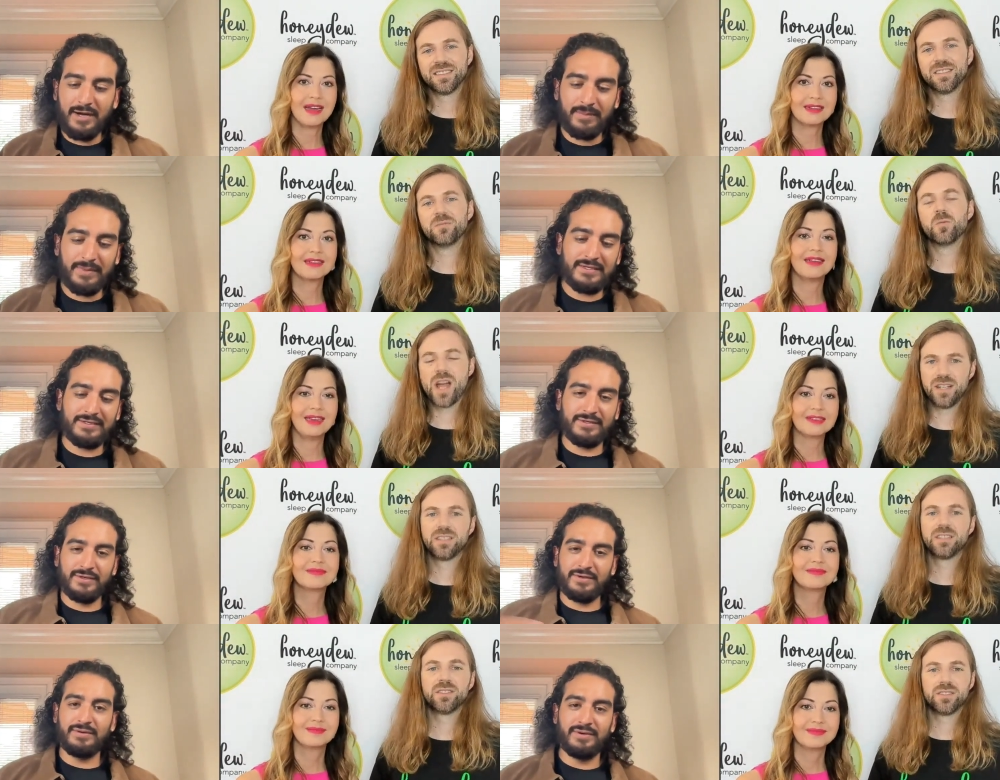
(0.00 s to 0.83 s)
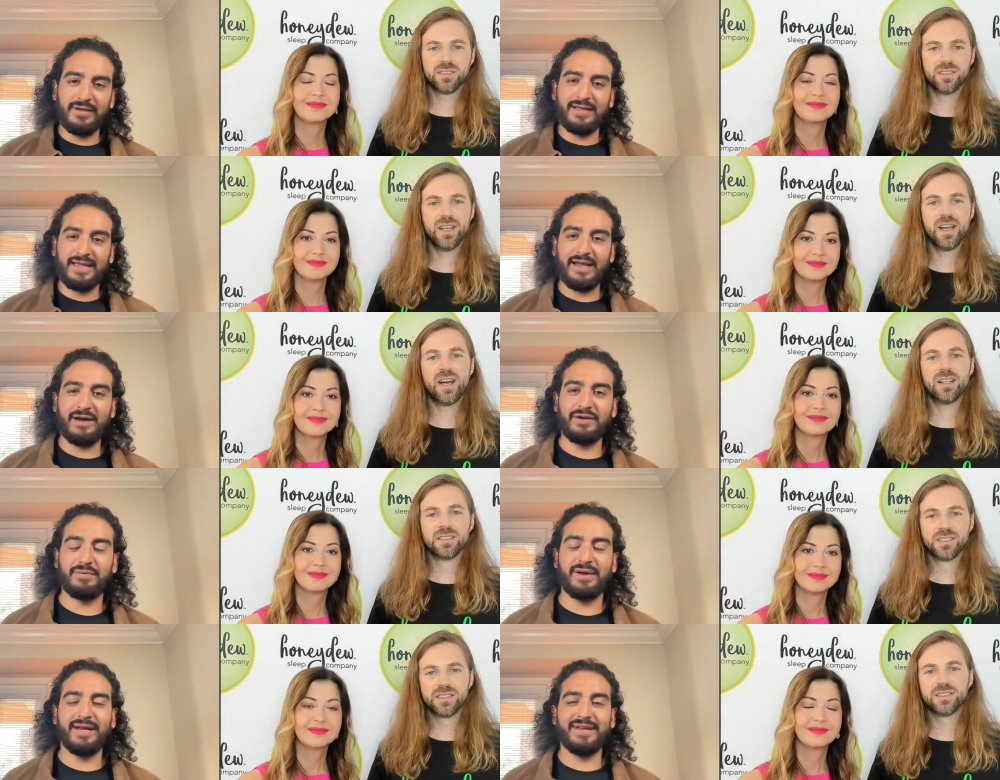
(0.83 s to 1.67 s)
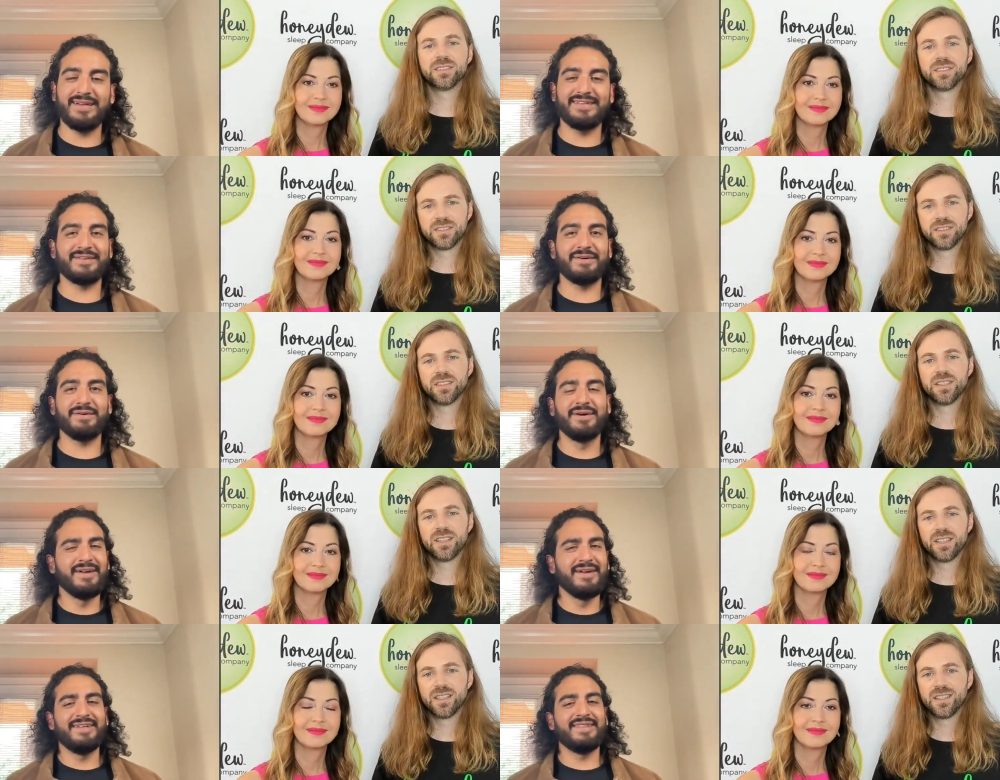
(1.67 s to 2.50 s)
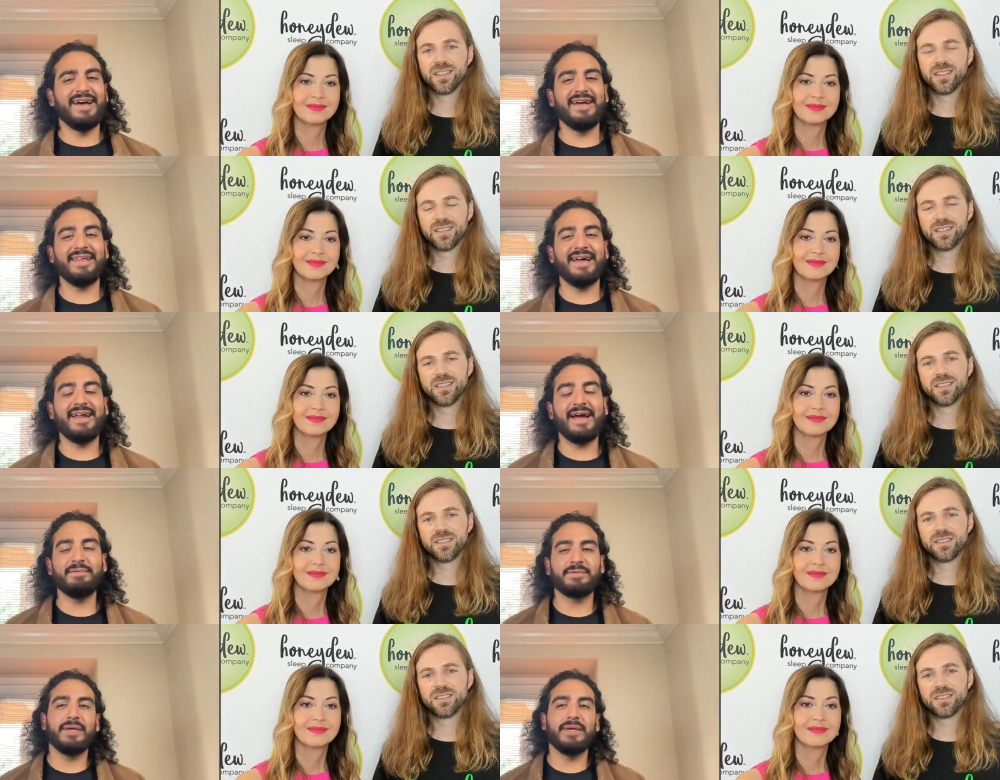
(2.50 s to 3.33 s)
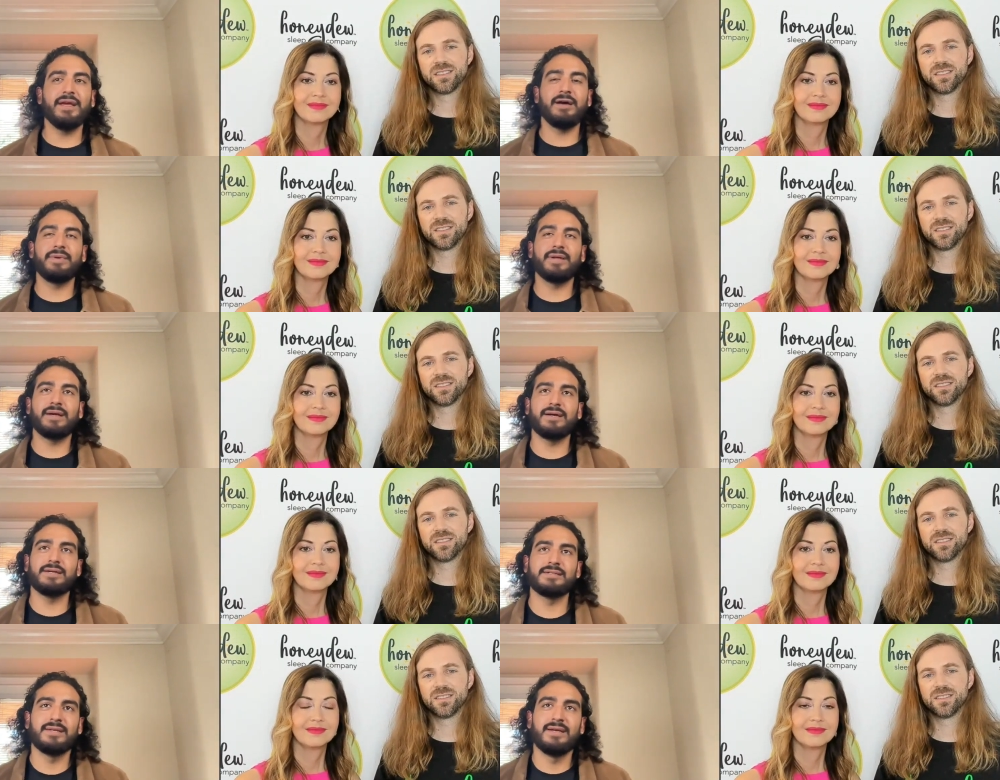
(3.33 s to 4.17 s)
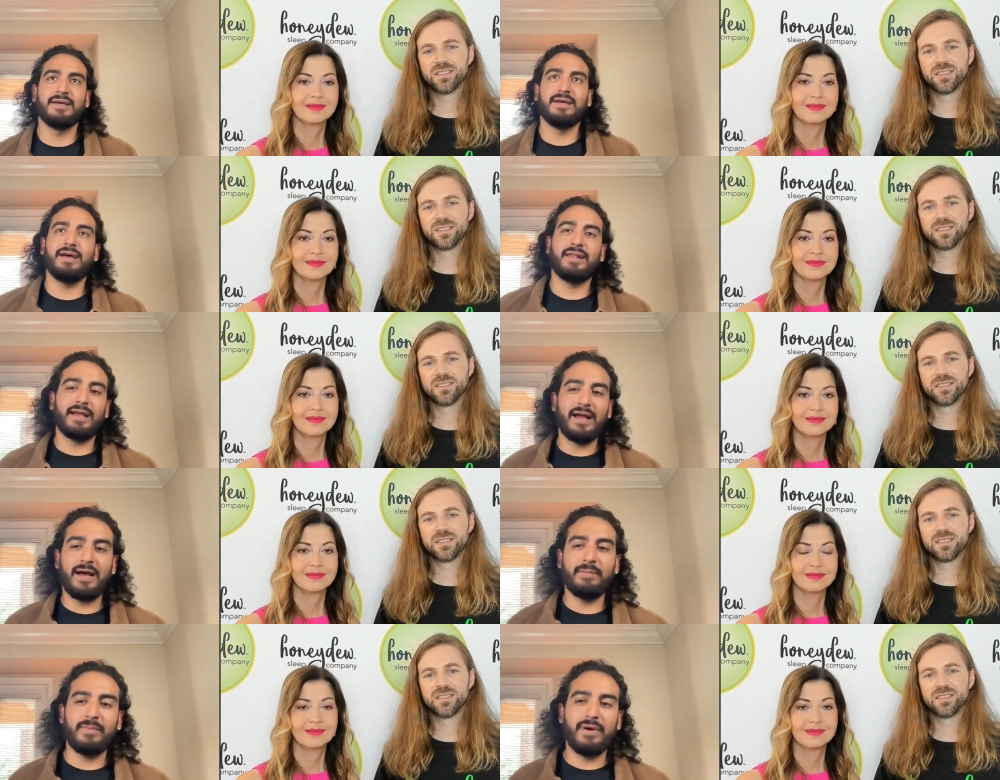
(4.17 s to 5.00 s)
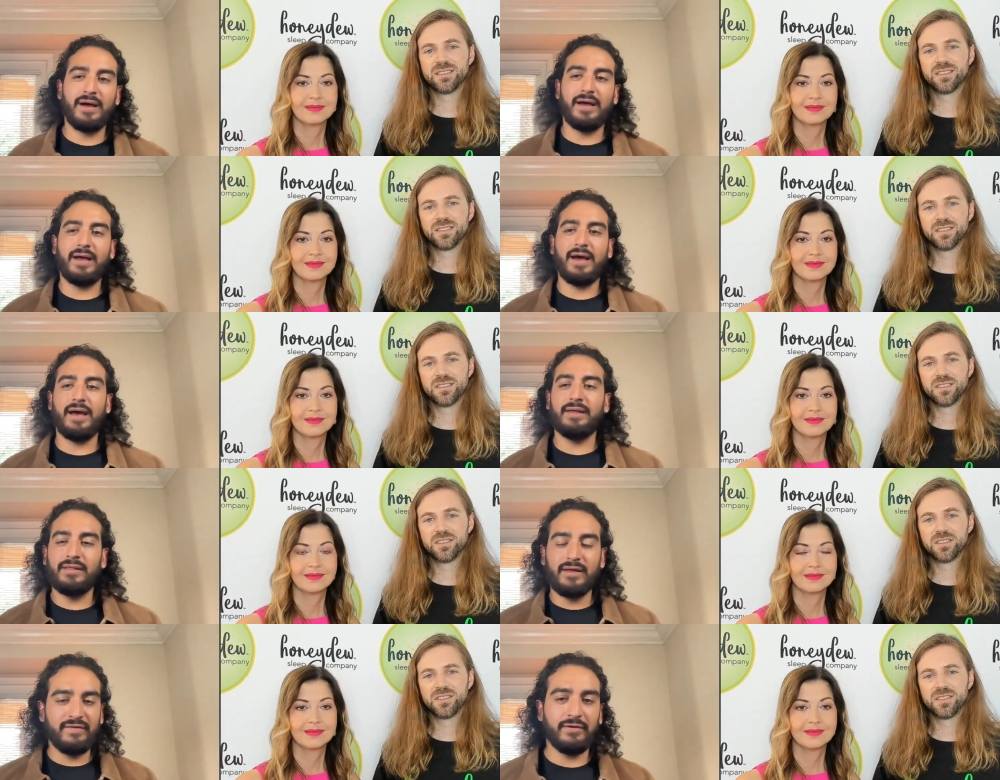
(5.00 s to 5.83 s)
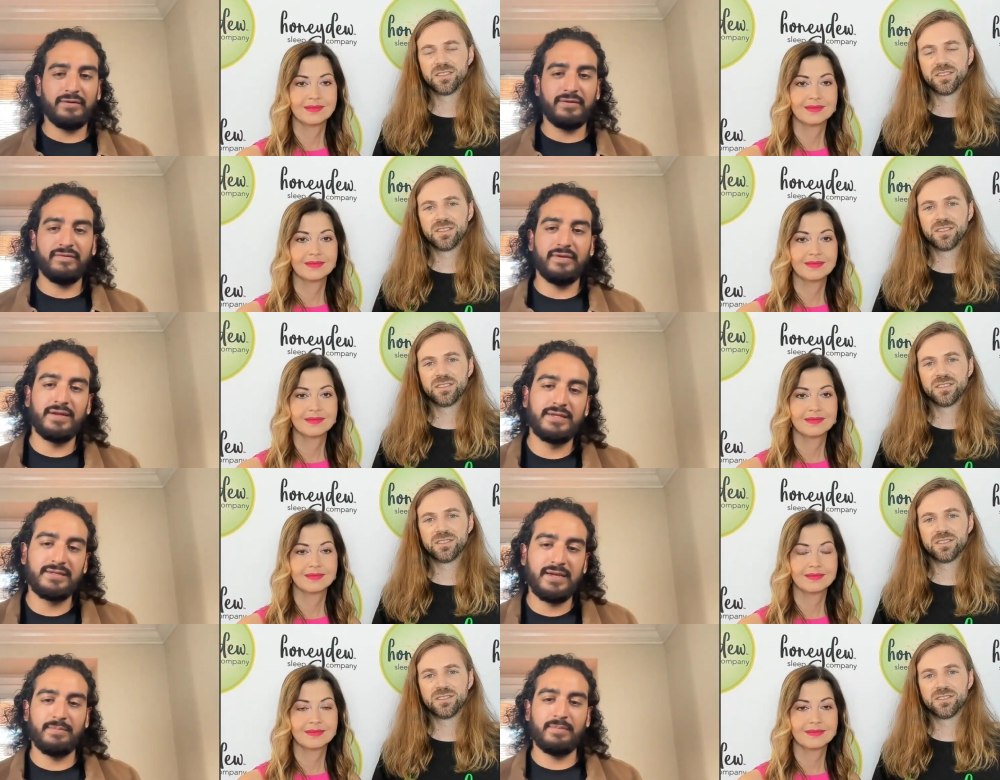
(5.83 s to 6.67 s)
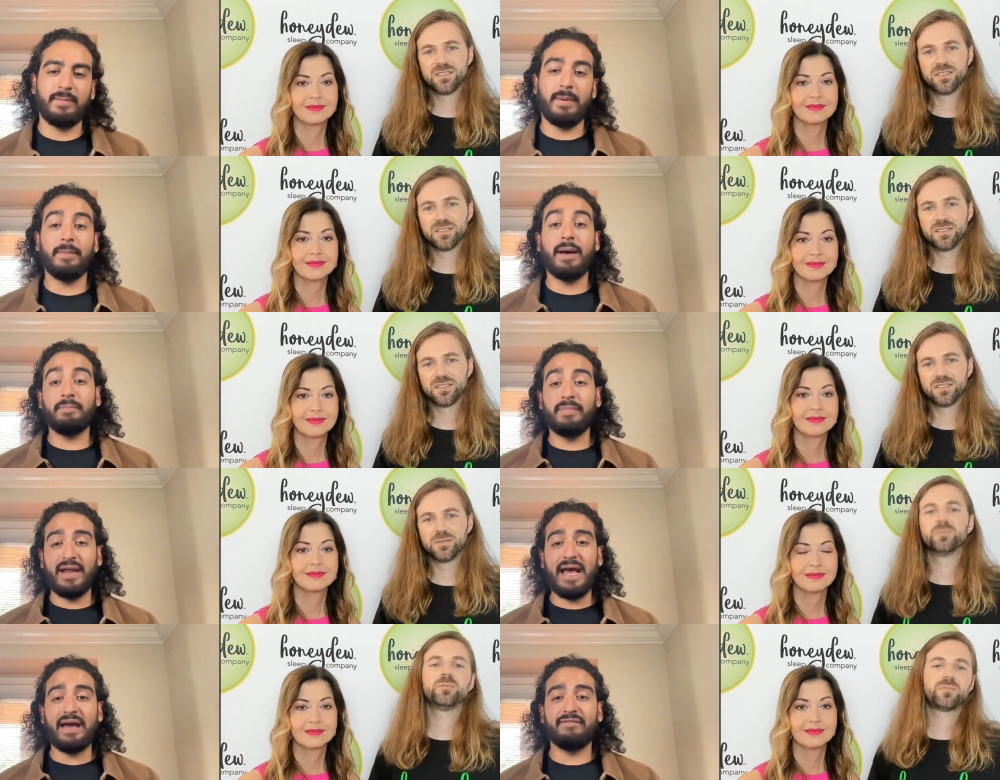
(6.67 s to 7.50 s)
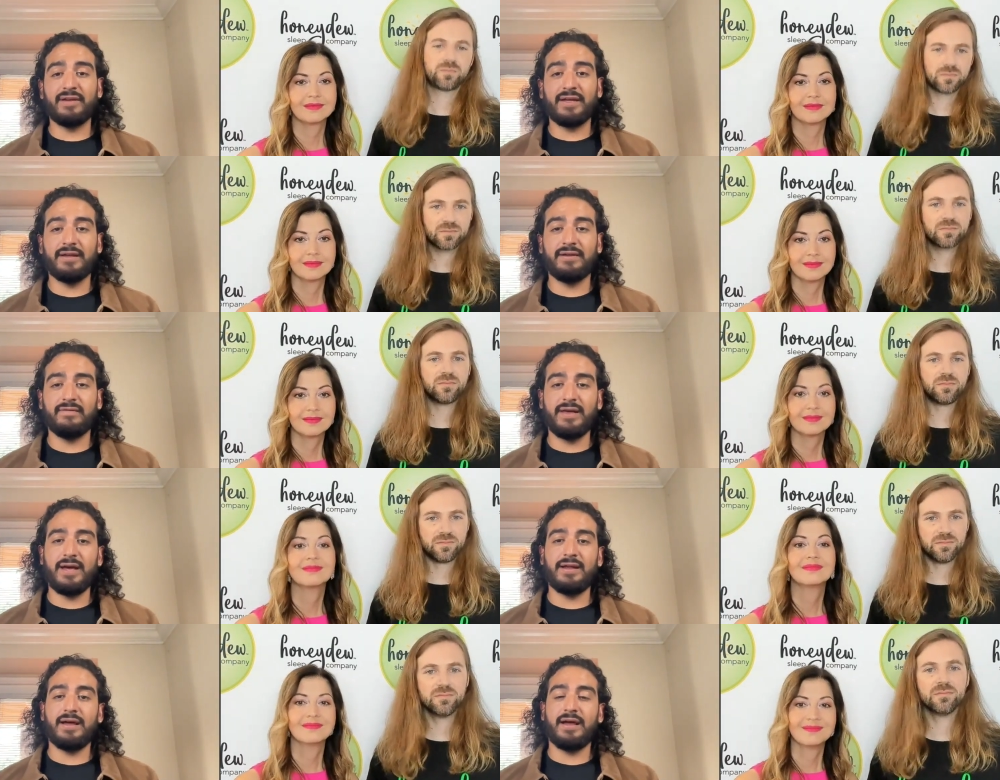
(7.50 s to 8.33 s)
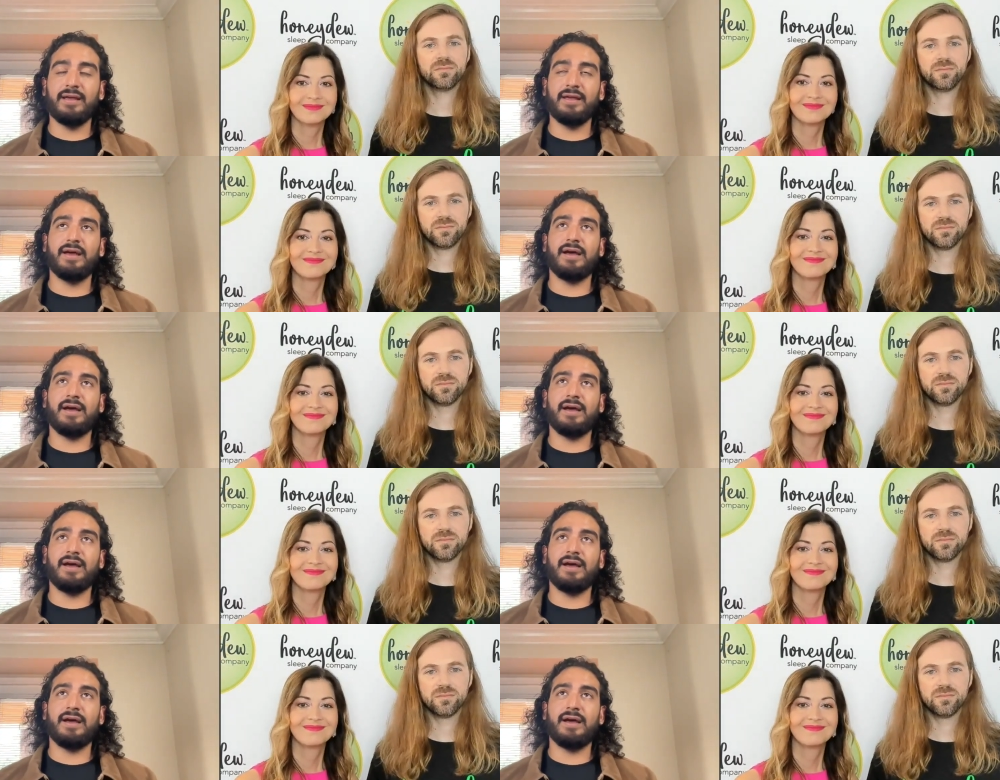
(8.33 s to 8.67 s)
Speaker 1: come into account right and so that that hypes me up because I like I'm I, I love health and fitness. I'm, I'm I'm an advocate of that. I